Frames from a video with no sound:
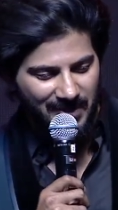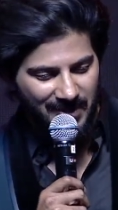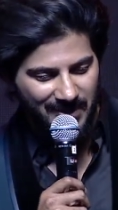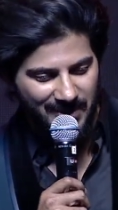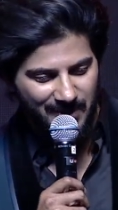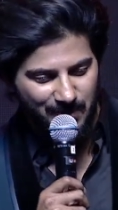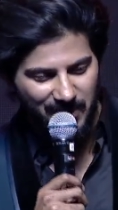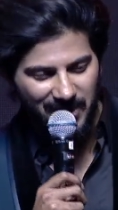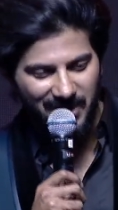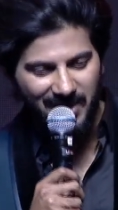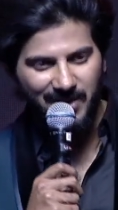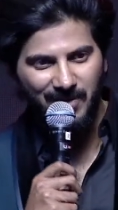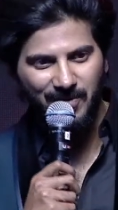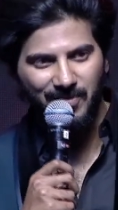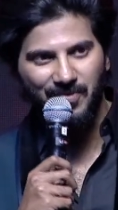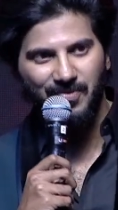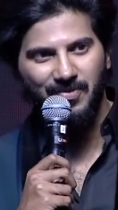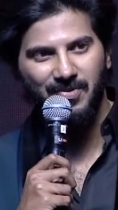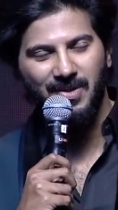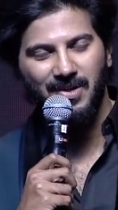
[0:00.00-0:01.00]
his
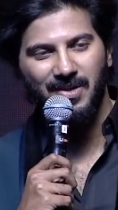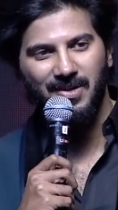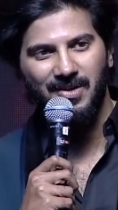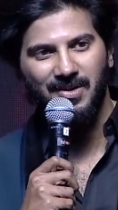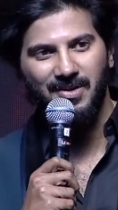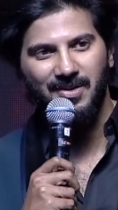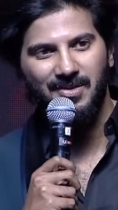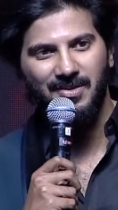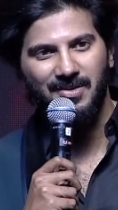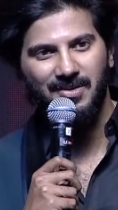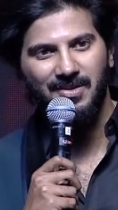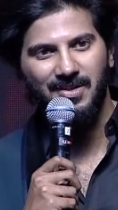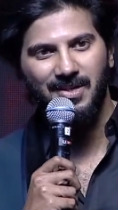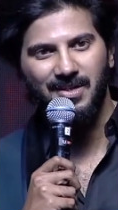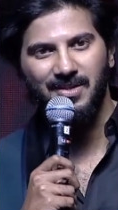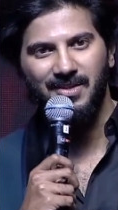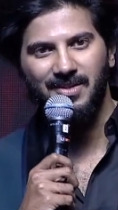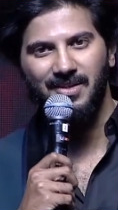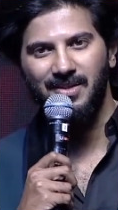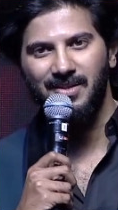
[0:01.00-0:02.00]
belief uh,
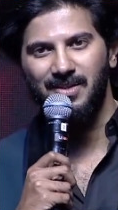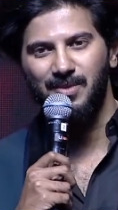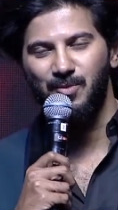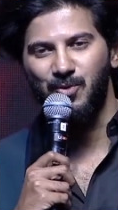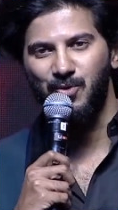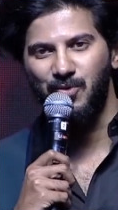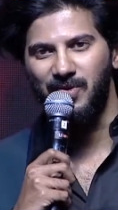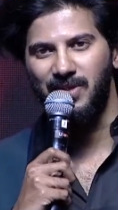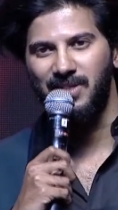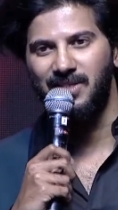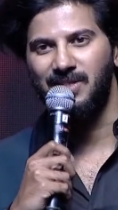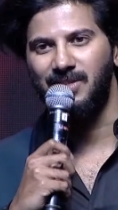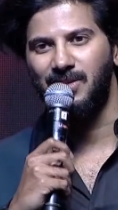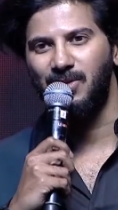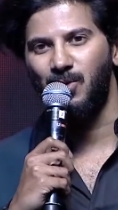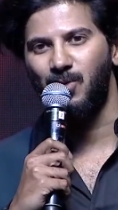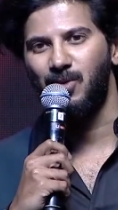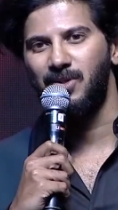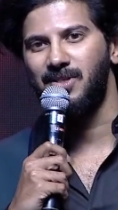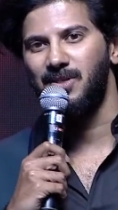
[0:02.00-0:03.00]
in, in the movies and the
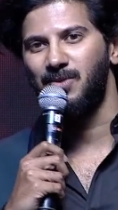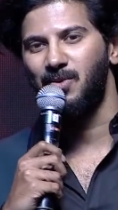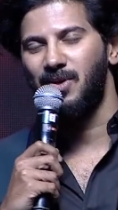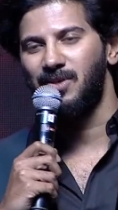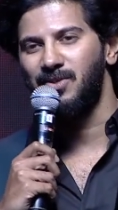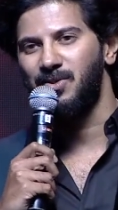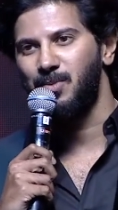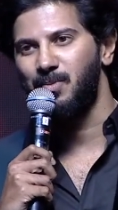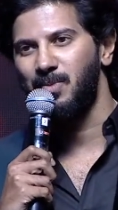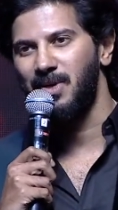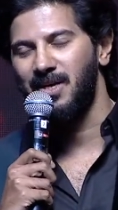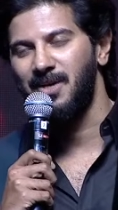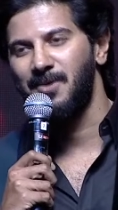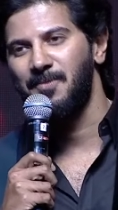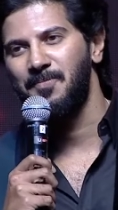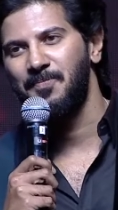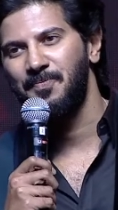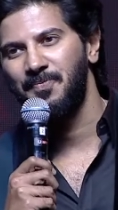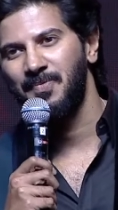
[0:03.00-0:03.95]
roles he wants to play,